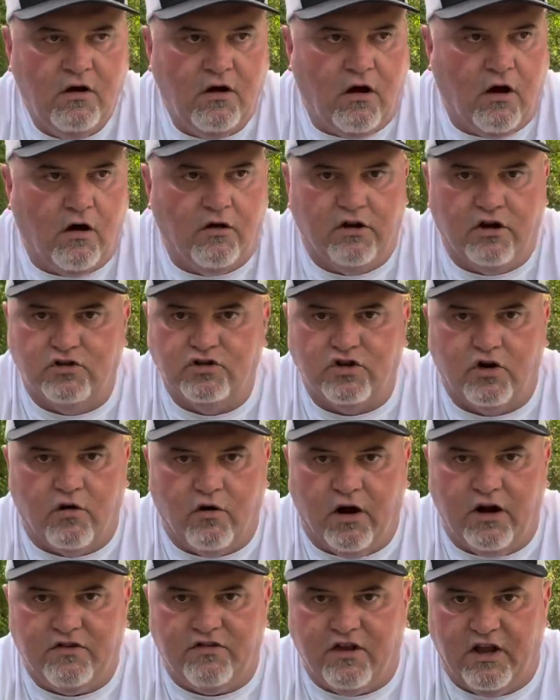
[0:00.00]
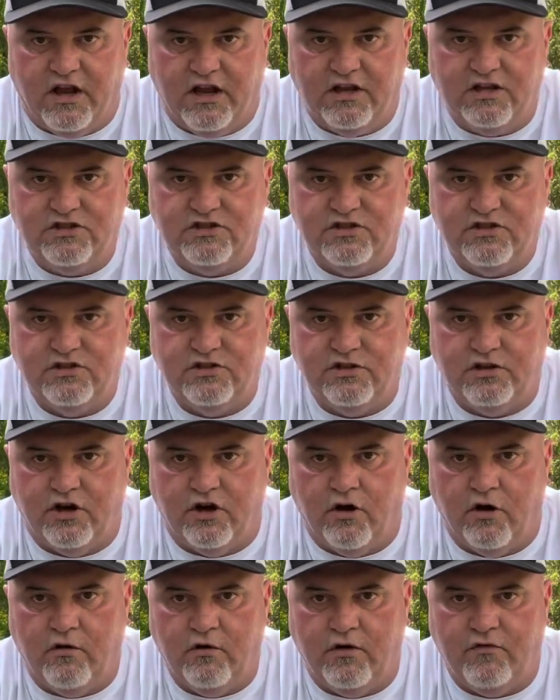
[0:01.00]
All those are great things, you
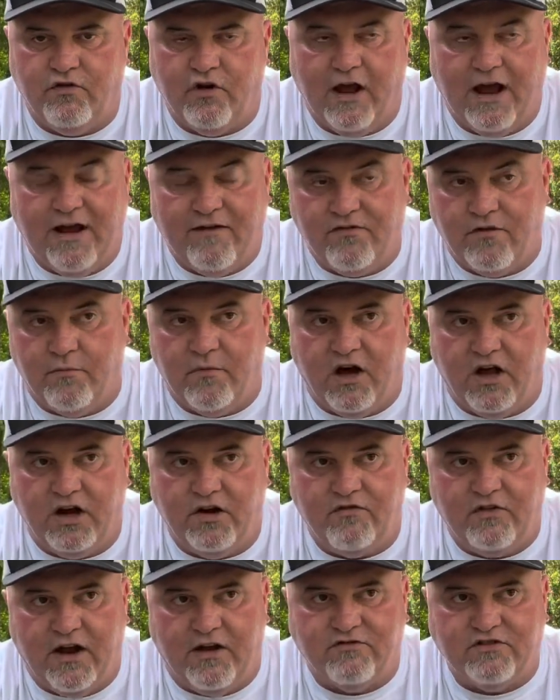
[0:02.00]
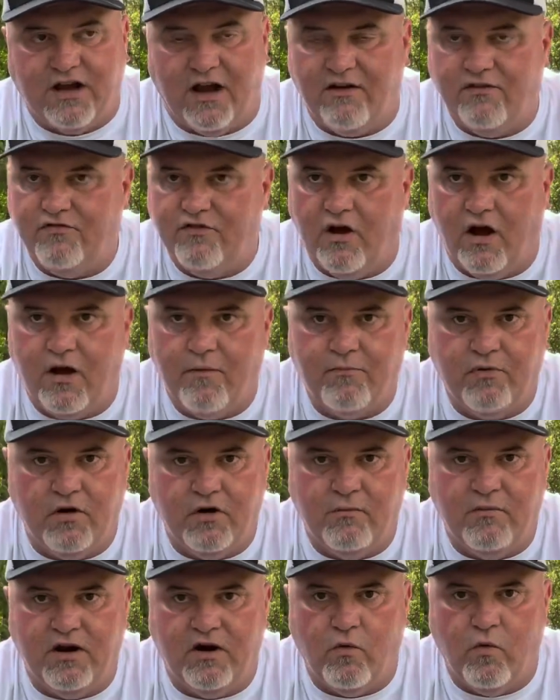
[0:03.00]
know, if you have the money, if you have time. If not, put
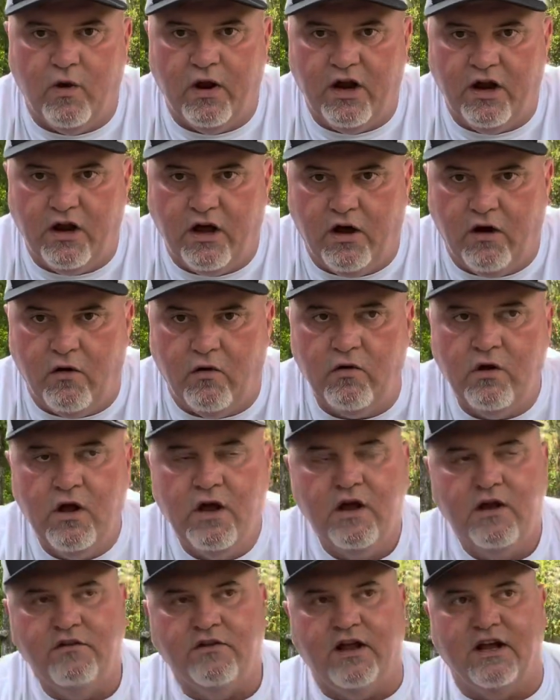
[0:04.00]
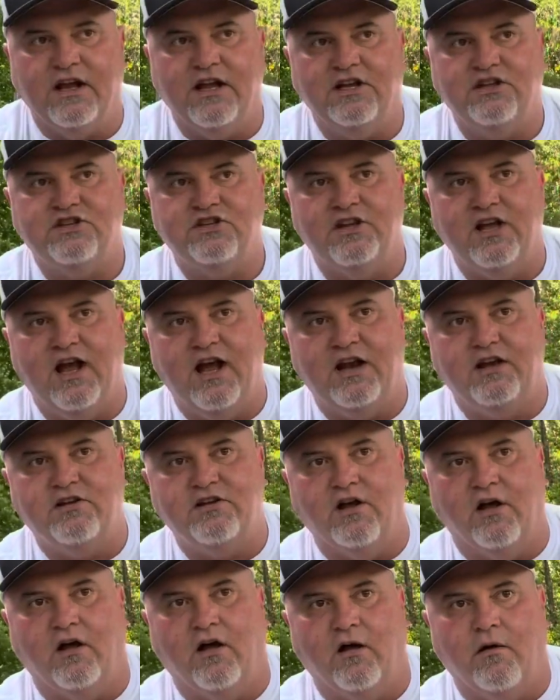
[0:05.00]
them in a window that gets
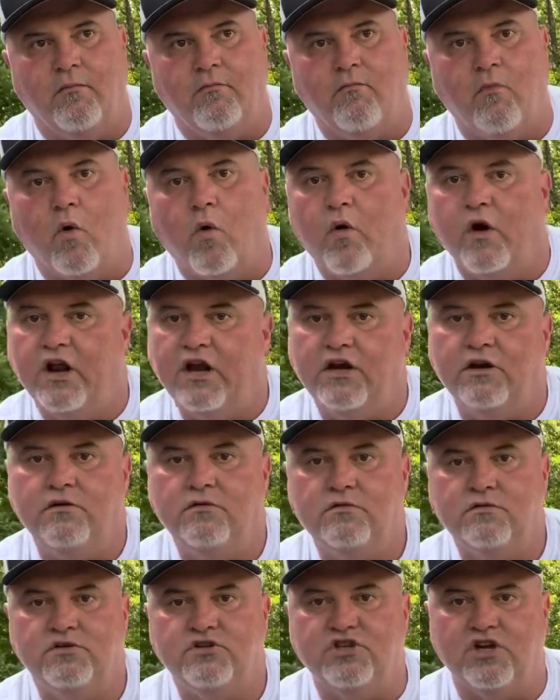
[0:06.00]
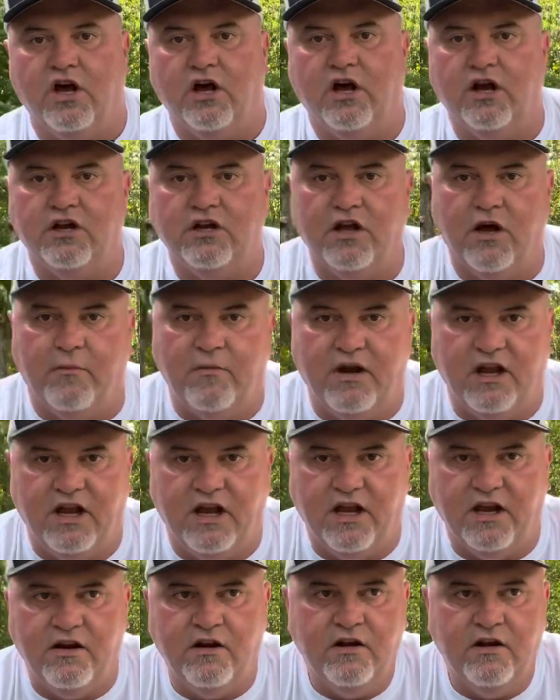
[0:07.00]
that morning sun coming in.